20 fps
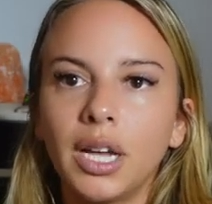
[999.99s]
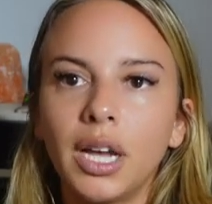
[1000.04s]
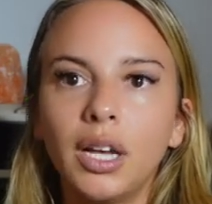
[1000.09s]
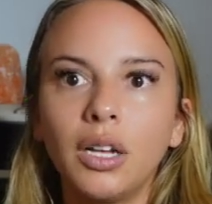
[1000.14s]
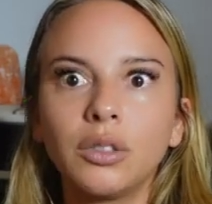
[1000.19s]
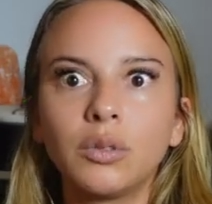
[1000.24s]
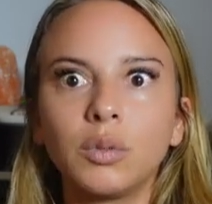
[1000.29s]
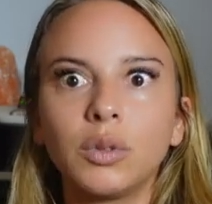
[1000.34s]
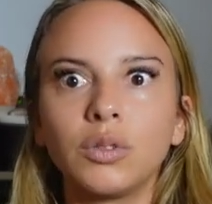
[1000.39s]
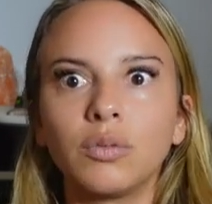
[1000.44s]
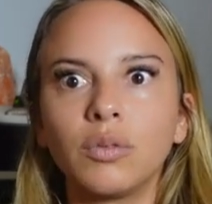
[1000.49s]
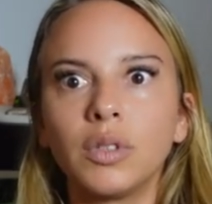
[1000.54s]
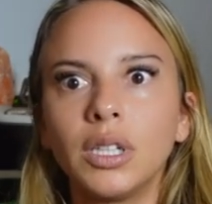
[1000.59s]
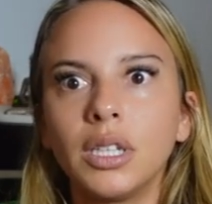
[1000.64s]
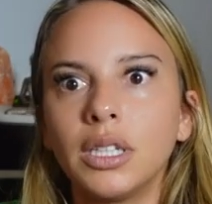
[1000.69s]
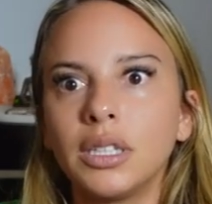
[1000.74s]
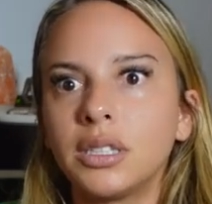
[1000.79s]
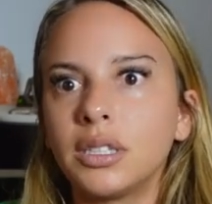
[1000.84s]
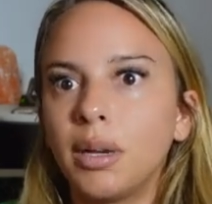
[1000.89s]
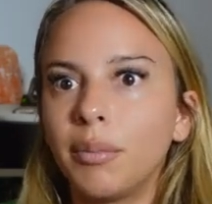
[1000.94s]
else was
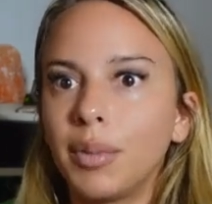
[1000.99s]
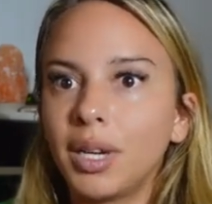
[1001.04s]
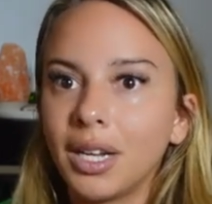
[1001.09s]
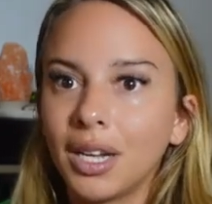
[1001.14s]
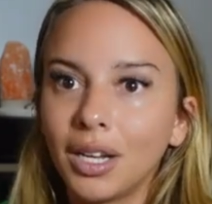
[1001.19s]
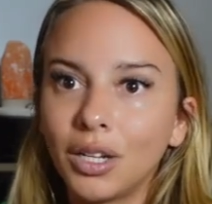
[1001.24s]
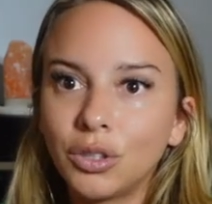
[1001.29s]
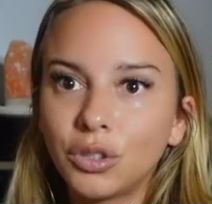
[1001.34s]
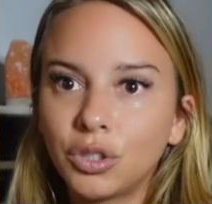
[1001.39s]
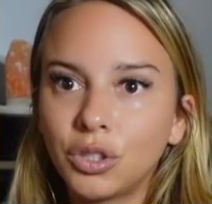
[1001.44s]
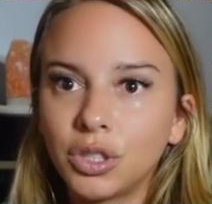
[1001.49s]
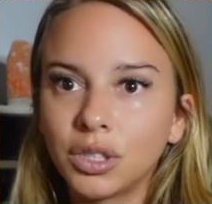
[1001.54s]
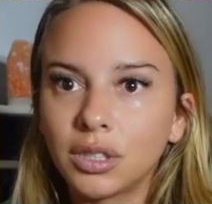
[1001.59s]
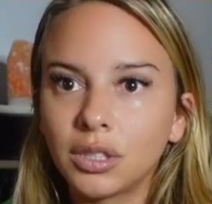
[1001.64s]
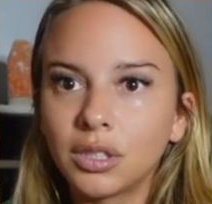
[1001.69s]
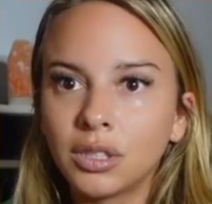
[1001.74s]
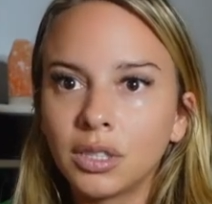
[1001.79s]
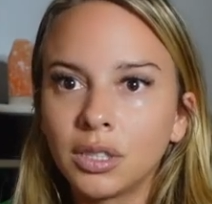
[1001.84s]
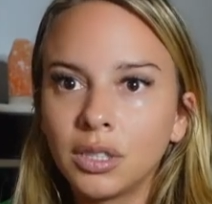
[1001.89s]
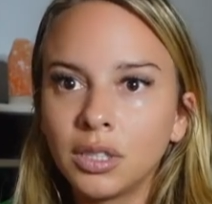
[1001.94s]
really somebody else
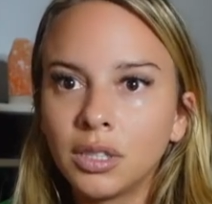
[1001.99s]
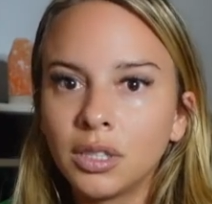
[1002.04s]
just